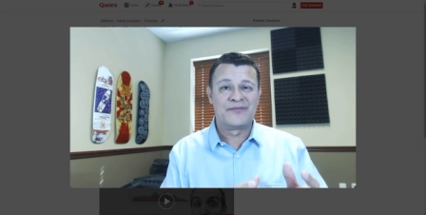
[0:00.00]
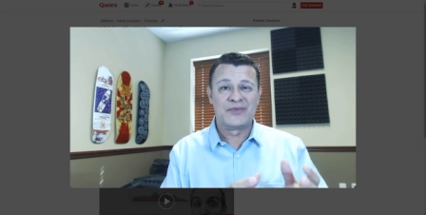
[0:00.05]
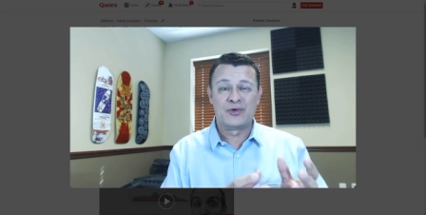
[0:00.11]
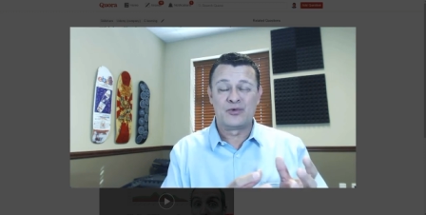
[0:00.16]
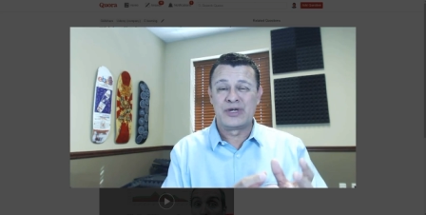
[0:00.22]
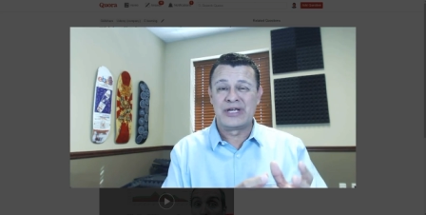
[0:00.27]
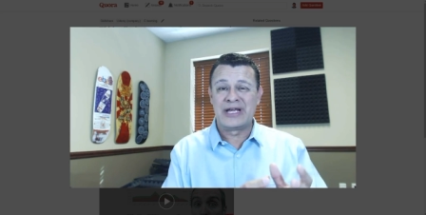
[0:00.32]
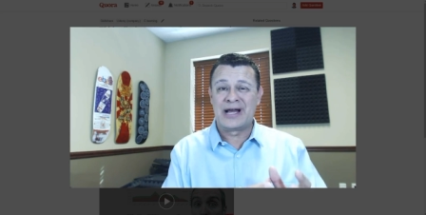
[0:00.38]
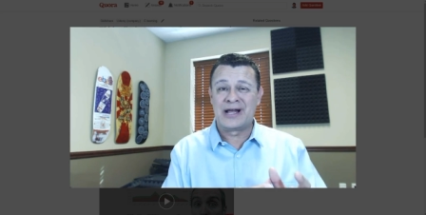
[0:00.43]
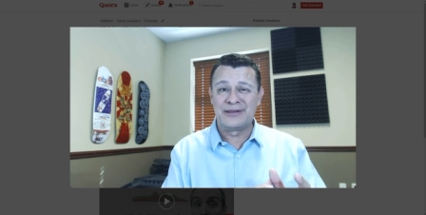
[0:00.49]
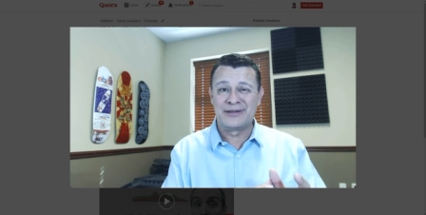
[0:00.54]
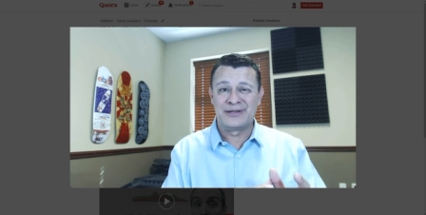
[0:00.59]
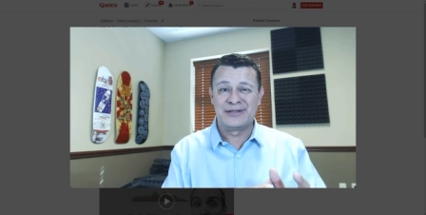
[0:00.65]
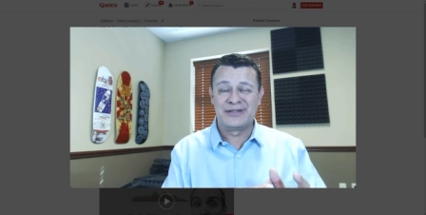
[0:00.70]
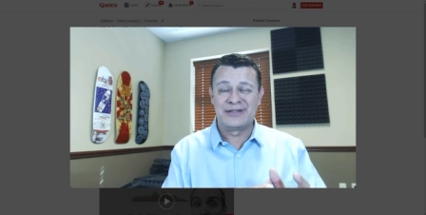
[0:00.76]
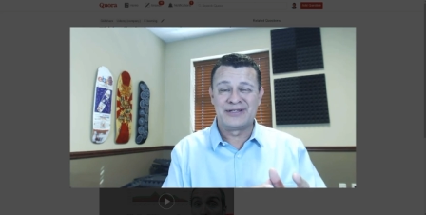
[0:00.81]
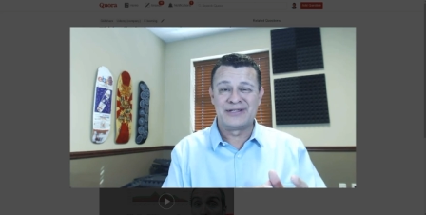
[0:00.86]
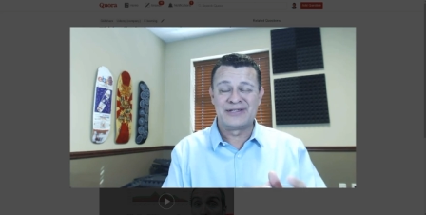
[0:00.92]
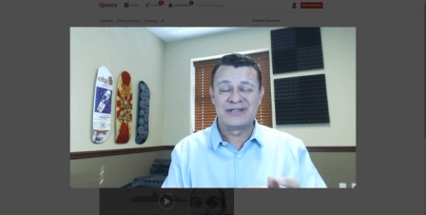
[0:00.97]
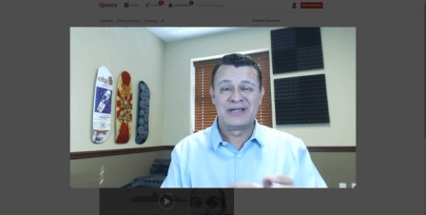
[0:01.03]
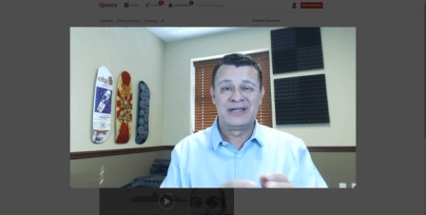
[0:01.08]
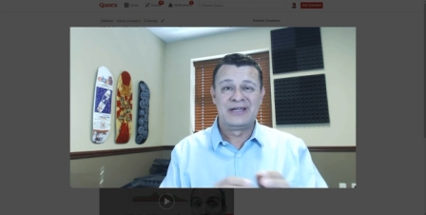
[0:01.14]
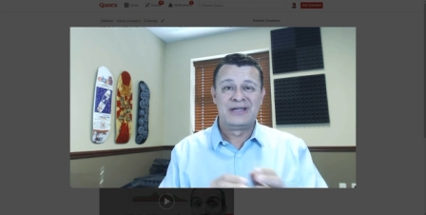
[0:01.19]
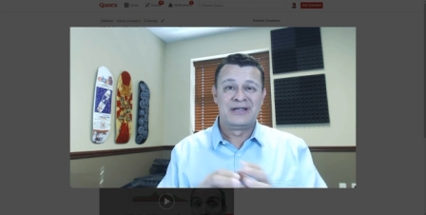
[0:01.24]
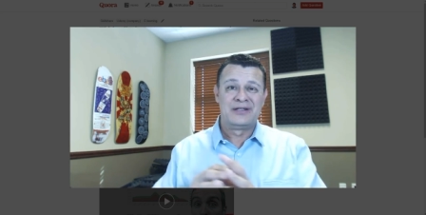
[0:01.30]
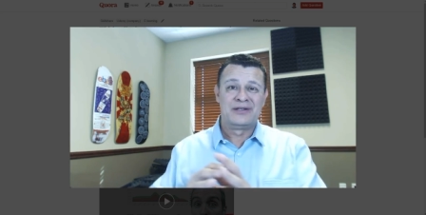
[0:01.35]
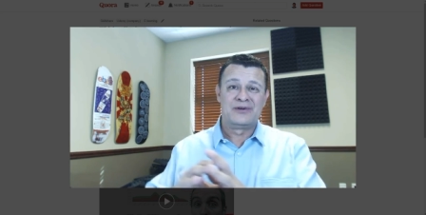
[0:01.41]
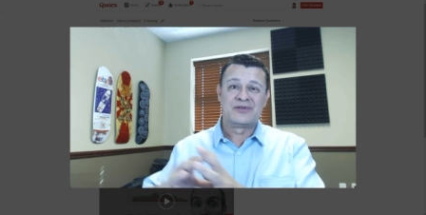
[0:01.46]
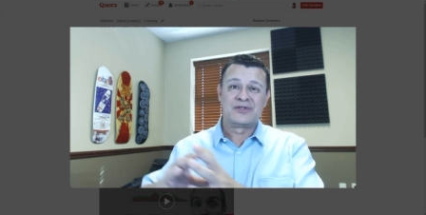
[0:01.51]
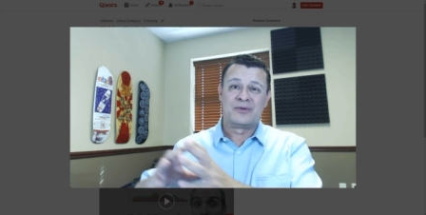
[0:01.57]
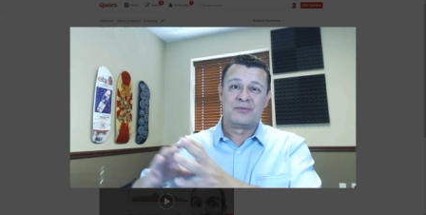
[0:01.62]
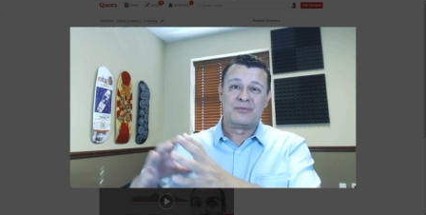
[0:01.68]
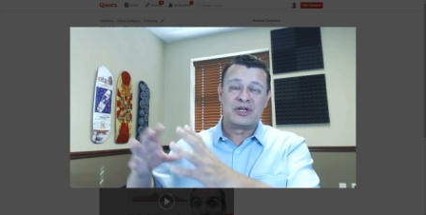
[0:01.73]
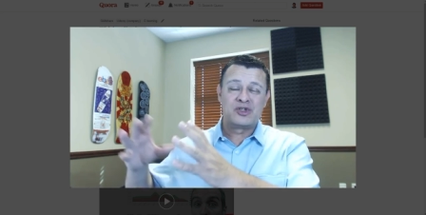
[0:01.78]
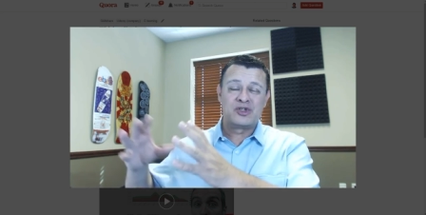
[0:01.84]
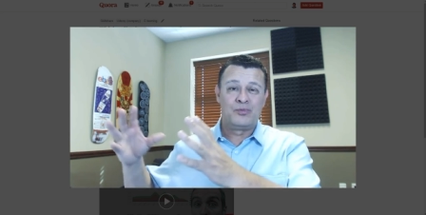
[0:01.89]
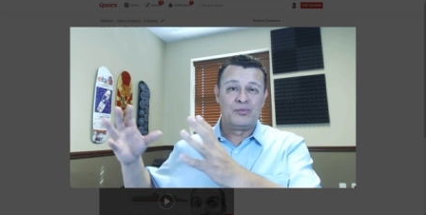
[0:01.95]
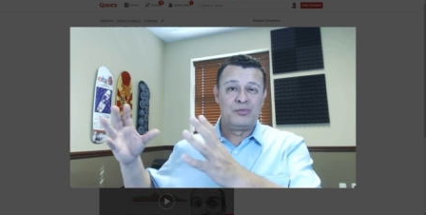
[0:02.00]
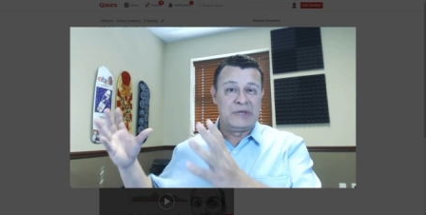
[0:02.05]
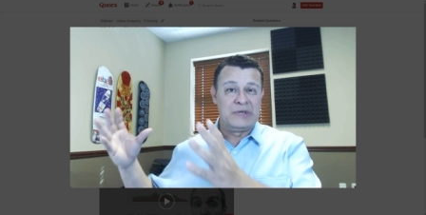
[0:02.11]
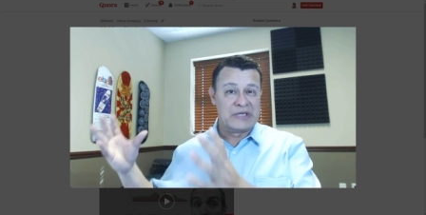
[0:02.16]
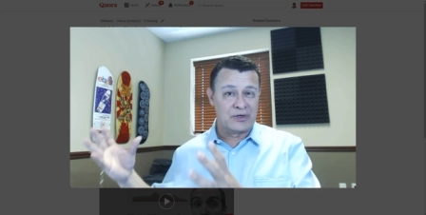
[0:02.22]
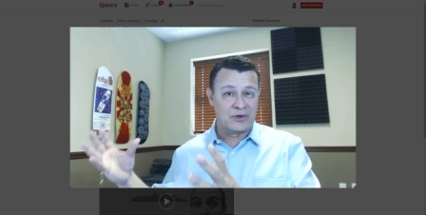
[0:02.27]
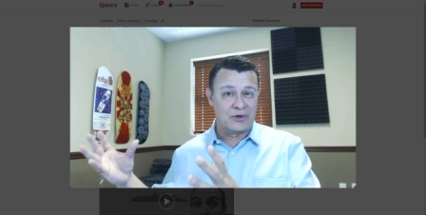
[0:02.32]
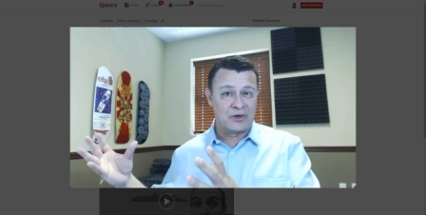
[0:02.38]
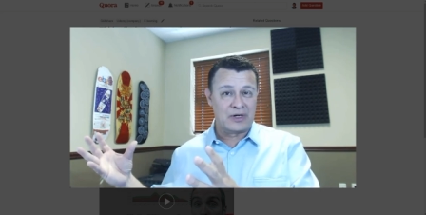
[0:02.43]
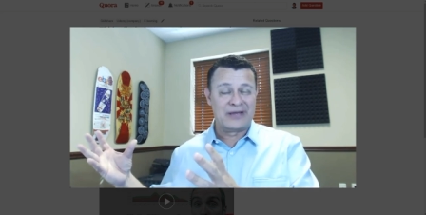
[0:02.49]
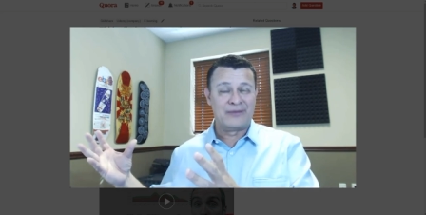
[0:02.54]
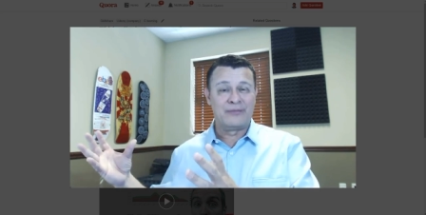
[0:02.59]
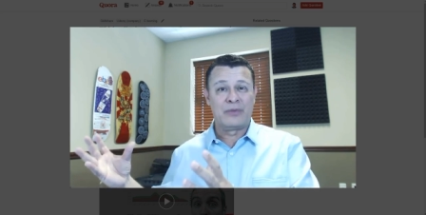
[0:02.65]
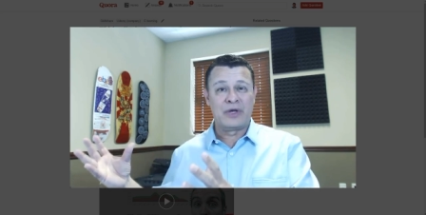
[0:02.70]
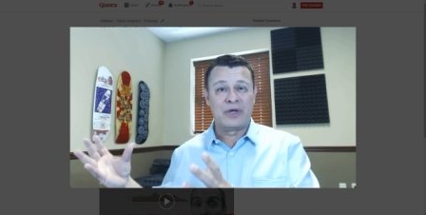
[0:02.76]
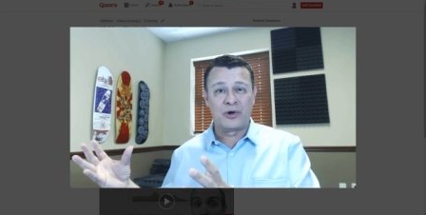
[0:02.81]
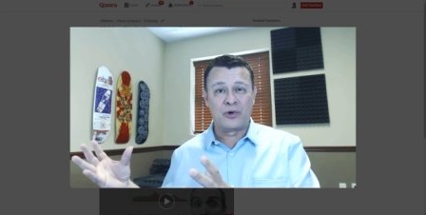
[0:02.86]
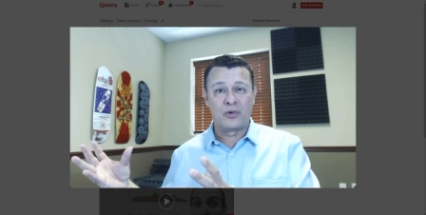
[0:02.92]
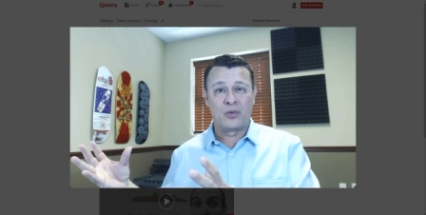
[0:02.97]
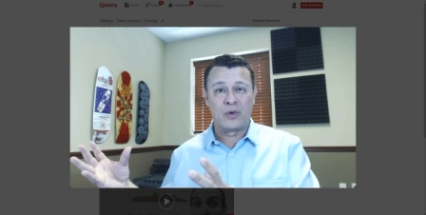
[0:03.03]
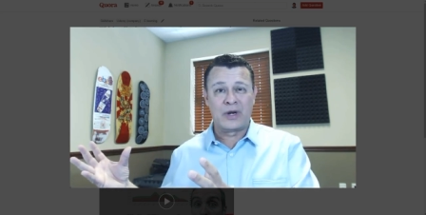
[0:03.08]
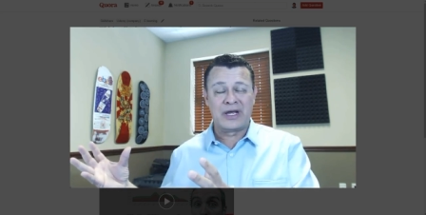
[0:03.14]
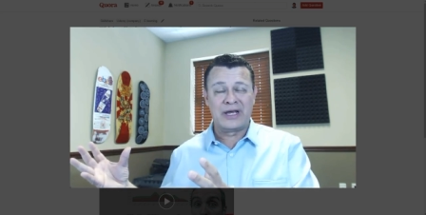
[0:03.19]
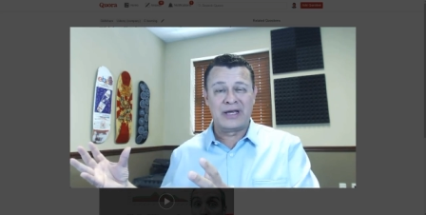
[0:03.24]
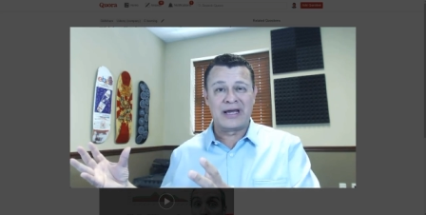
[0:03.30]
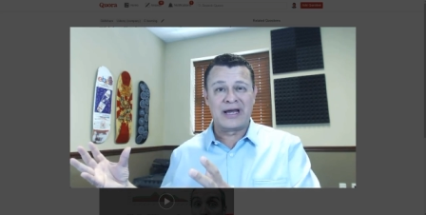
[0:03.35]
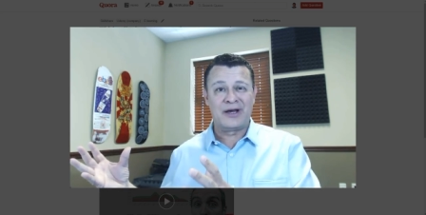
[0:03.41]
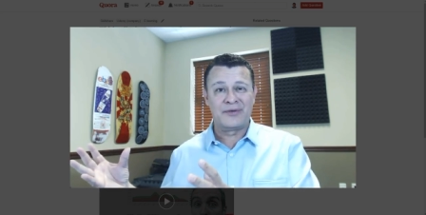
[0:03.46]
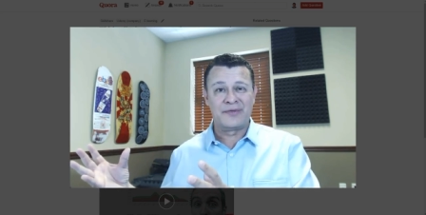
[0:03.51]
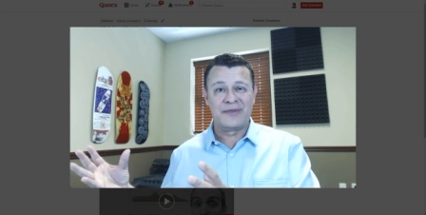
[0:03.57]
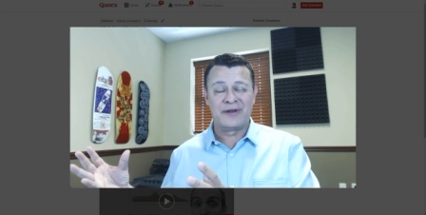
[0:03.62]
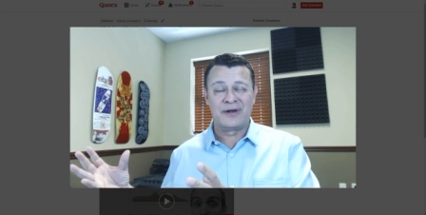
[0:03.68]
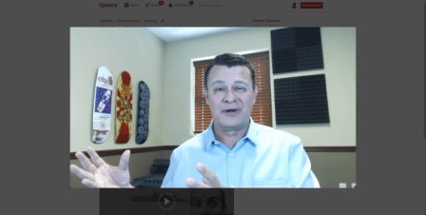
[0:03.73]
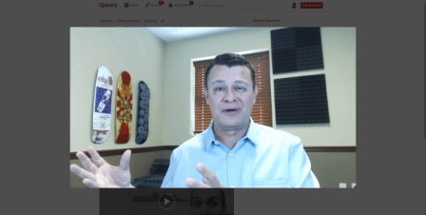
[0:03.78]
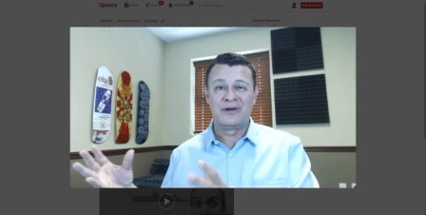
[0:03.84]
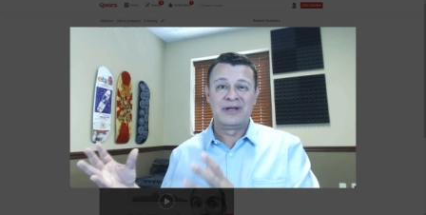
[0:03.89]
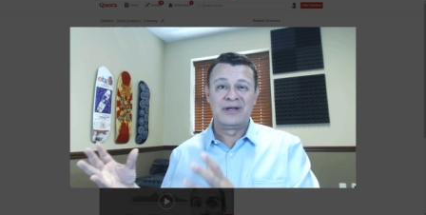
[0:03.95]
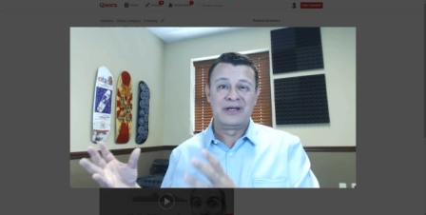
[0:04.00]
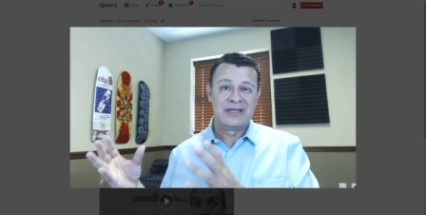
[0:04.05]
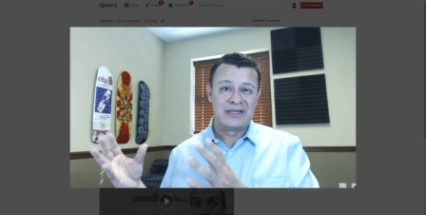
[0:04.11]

The reality is there's a much bigger and better way out there